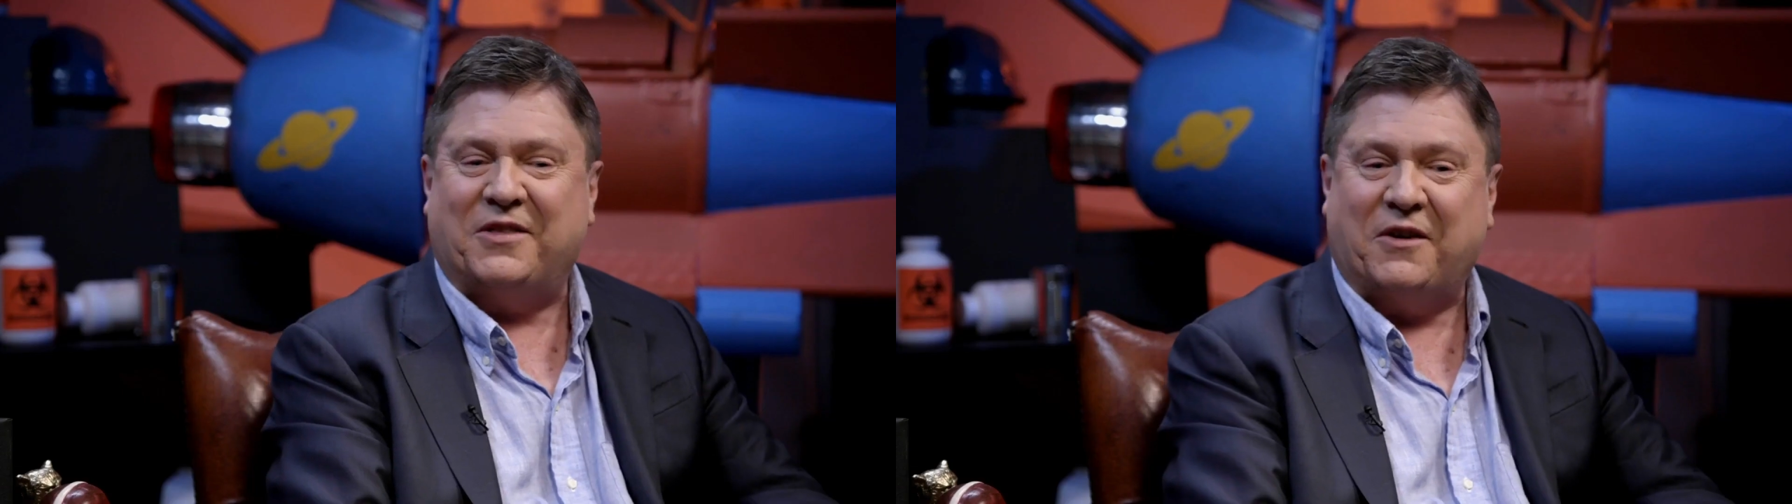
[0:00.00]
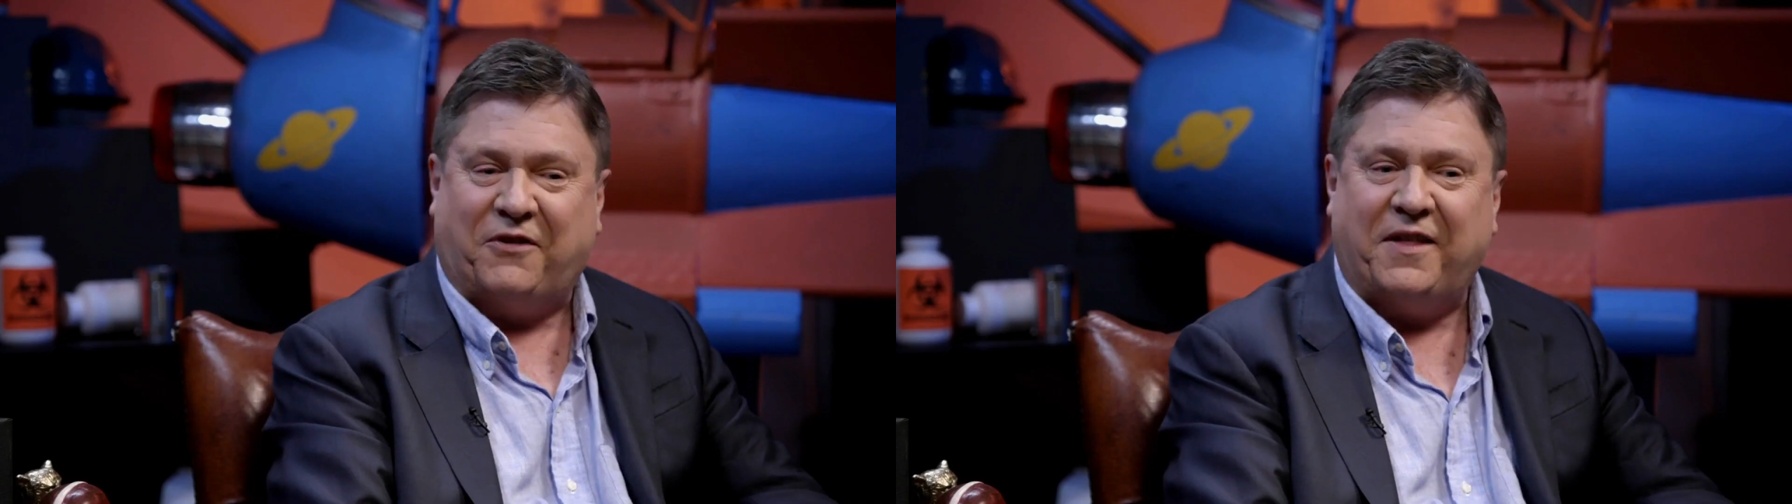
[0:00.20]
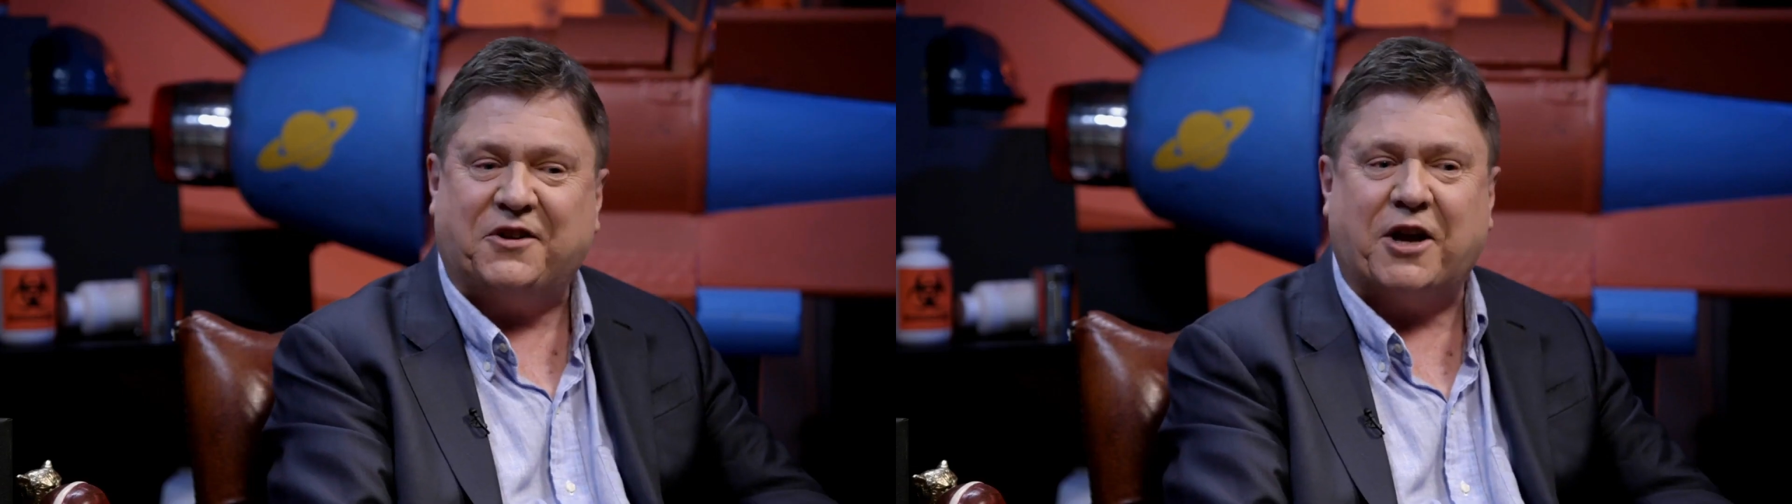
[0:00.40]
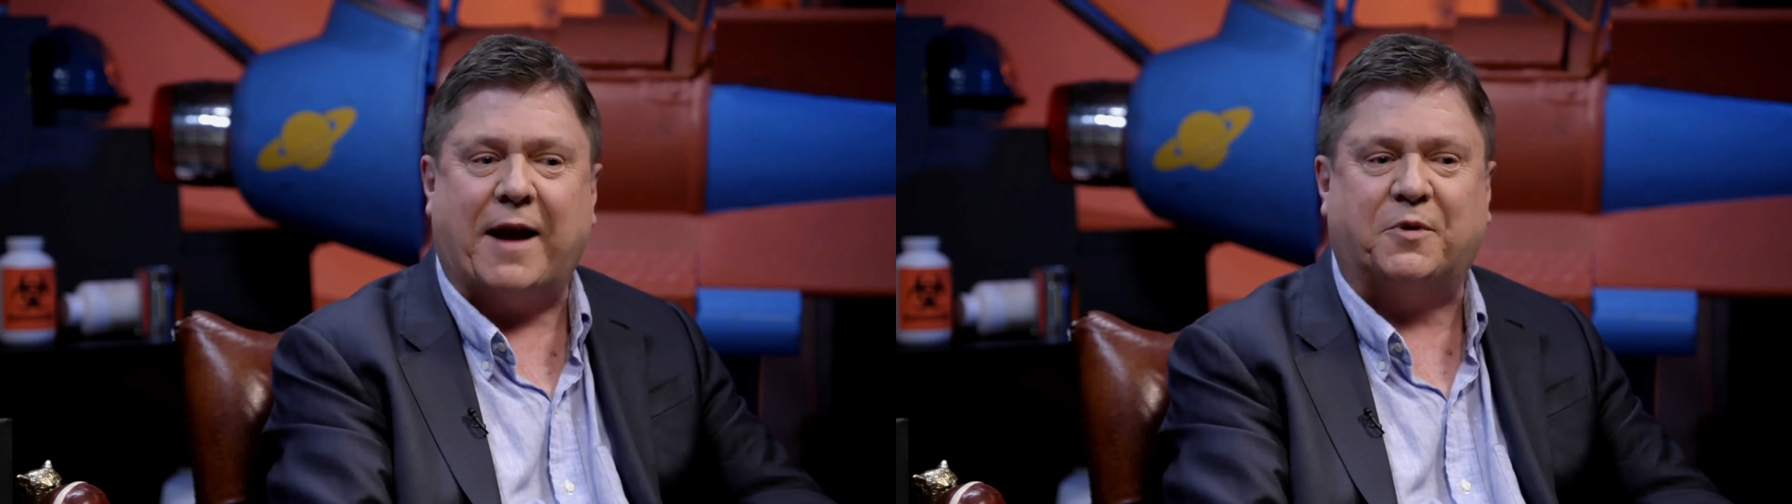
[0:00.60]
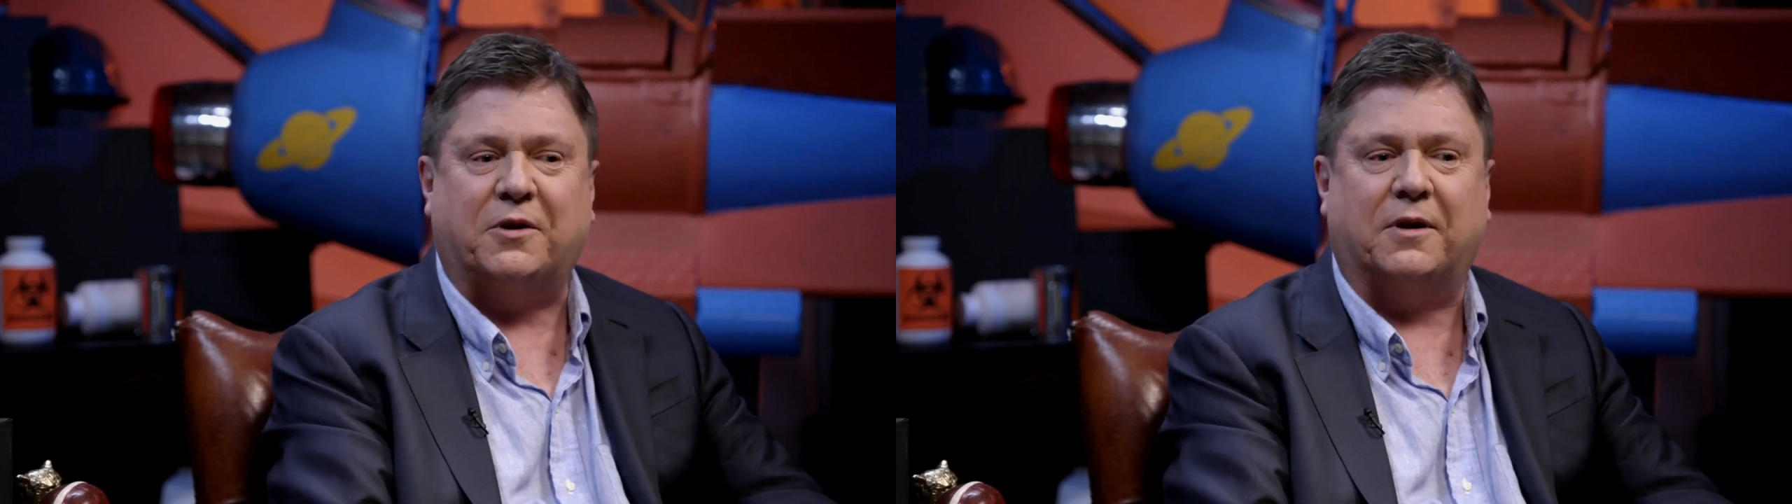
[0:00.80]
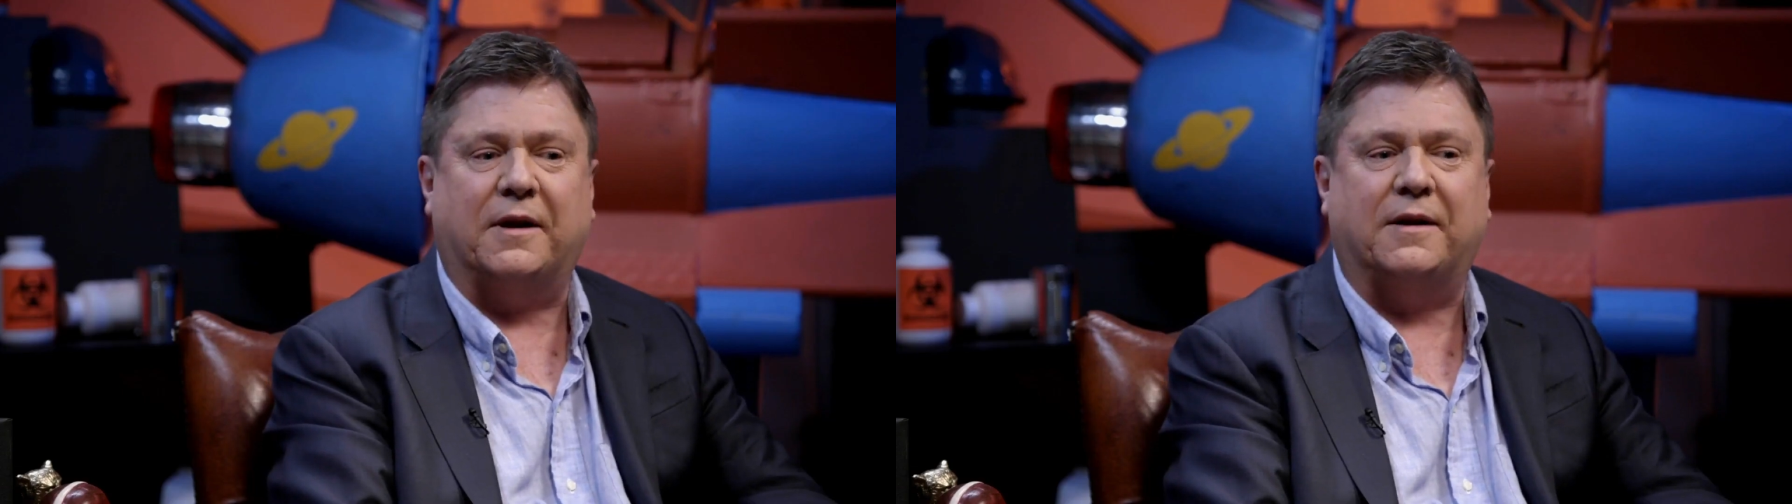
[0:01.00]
The 5th chapter